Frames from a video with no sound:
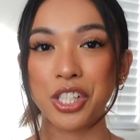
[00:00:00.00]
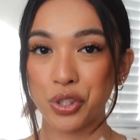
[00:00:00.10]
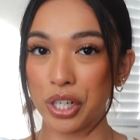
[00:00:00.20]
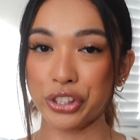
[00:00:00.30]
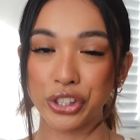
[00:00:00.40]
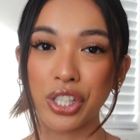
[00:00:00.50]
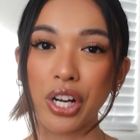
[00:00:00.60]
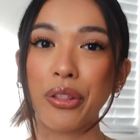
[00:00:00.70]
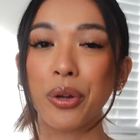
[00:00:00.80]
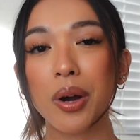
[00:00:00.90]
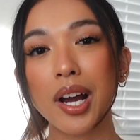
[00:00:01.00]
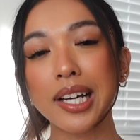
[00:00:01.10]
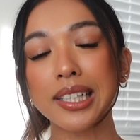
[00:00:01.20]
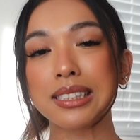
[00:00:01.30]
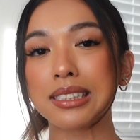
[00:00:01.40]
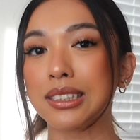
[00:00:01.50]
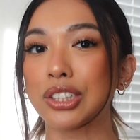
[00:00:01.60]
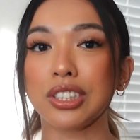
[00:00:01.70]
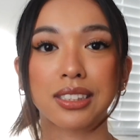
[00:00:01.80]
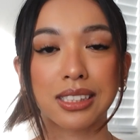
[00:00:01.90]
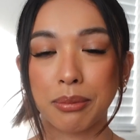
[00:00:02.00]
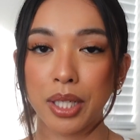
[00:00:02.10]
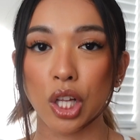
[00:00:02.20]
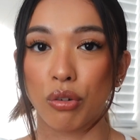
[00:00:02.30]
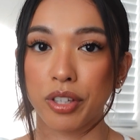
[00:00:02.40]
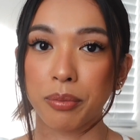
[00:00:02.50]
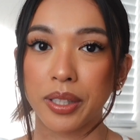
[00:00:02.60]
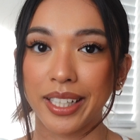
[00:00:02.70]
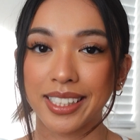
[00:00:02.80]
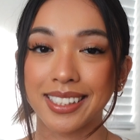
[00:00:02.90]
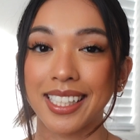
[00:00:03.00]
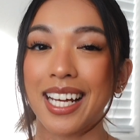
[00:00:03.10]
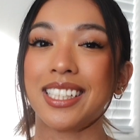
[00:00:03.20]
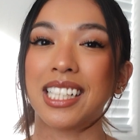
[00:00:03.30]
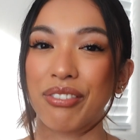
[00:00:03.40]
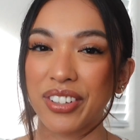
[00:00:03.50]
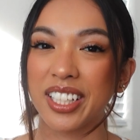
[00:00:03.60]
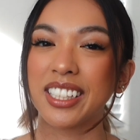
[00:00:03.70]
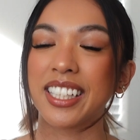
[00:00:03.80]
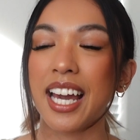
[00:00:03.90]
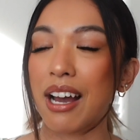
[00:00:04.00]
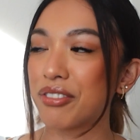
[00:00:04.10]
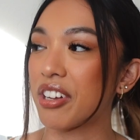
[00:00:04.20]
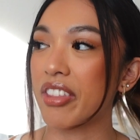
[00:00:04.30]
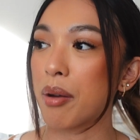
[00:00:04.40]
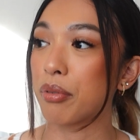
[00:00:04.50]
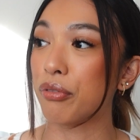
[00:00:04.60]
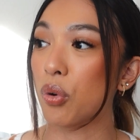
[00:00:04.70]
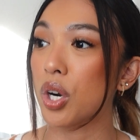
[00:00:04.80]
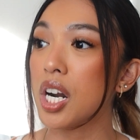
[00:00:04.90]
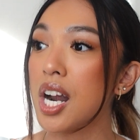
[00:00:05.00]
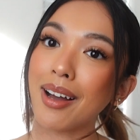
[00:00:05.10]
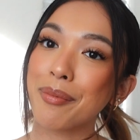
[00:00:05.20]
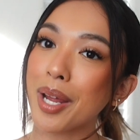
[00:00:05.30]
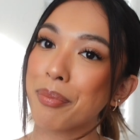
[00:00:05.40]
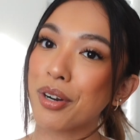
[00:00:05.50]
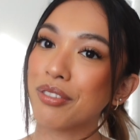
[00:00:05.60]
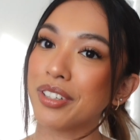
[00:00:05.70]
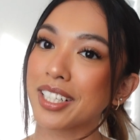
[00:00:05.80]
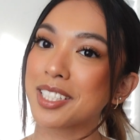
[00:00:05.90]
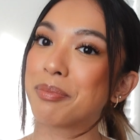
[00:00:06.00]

structure. Otherwise, you're just gonna be all over the place, and I definitely have done that before. I'm not perfect,